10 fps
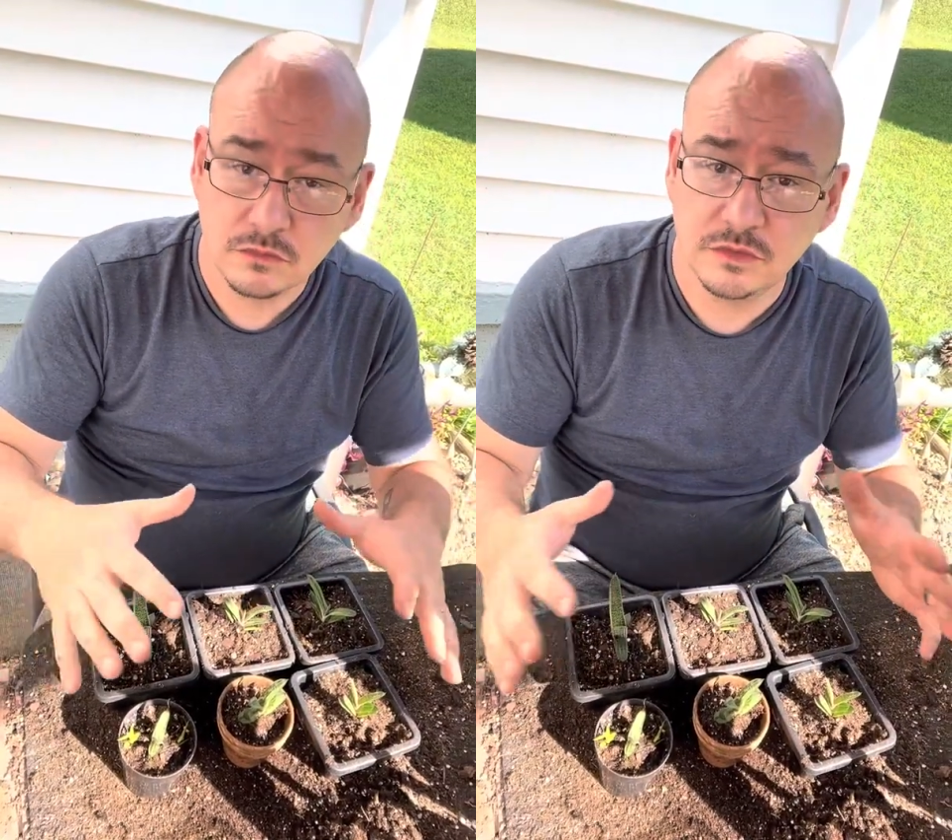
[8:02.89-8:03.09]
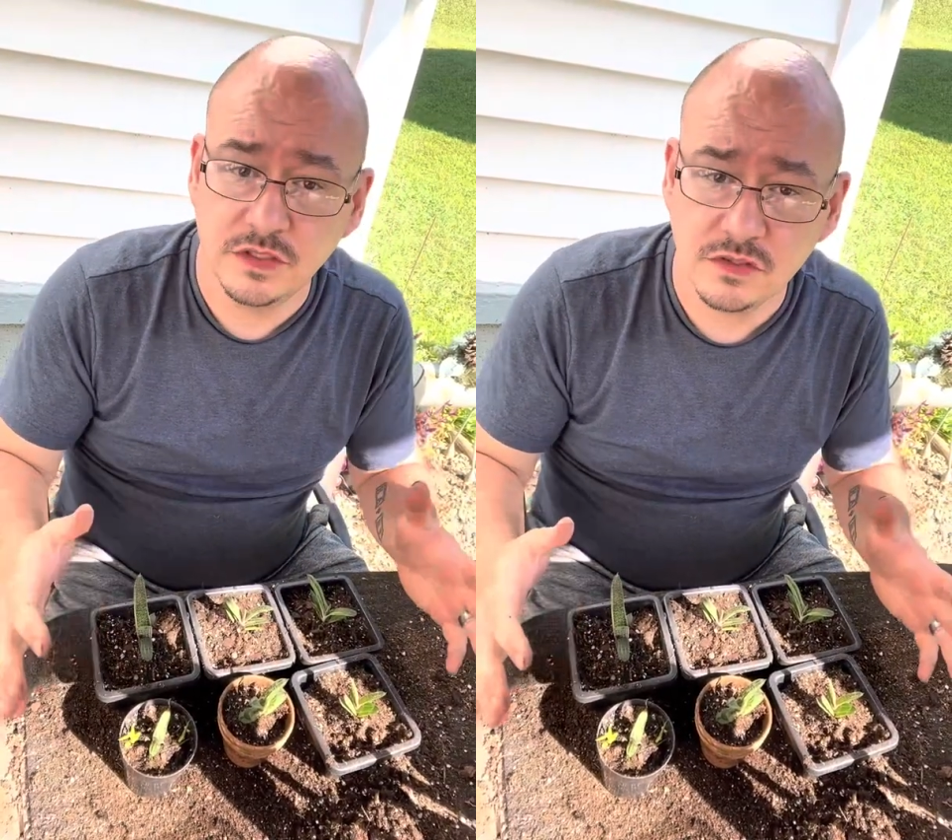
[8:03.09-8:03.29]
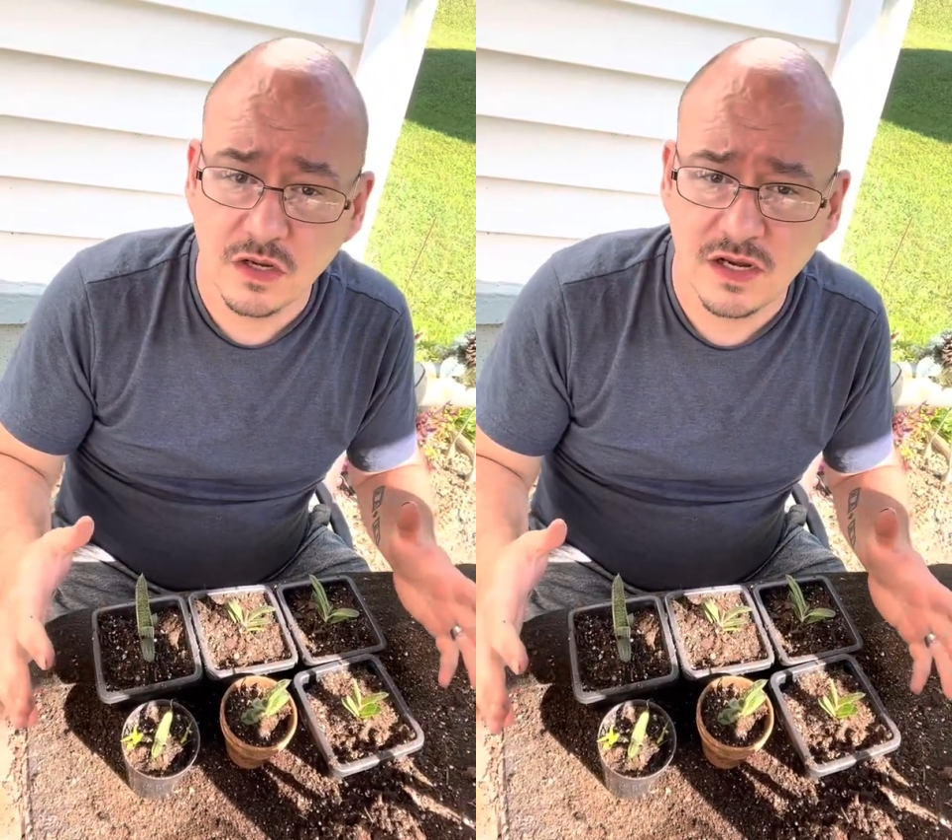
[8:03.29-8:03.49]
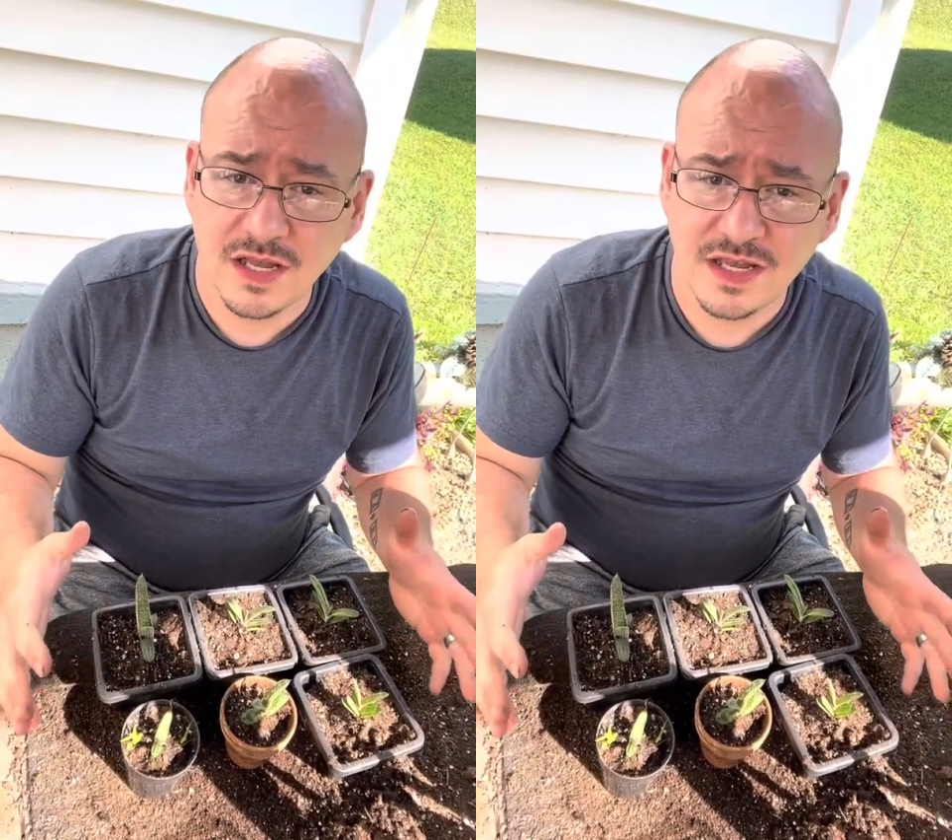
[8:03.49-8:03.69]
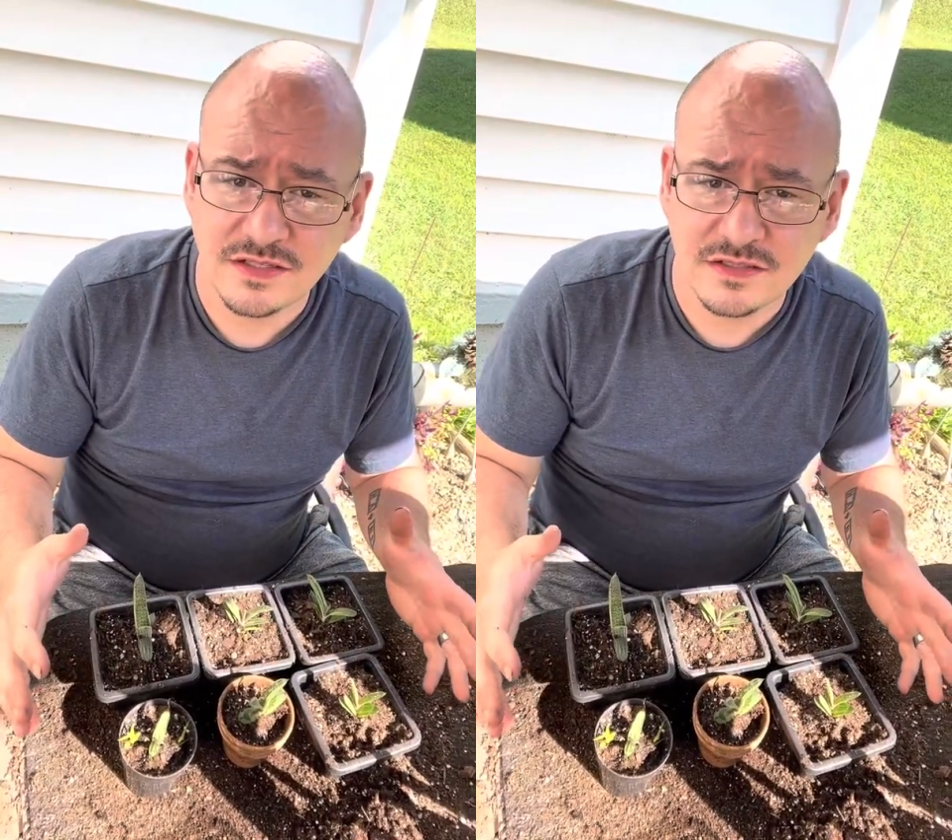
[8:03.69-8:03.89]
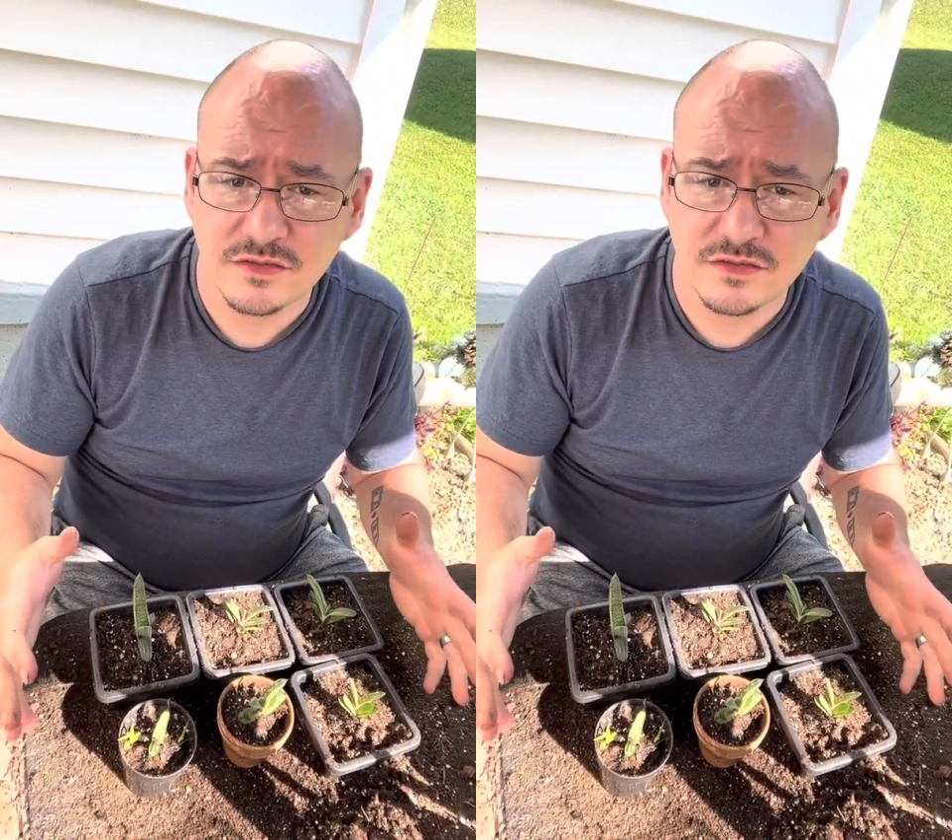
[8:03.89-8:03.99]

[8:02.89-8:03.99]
these are our guys.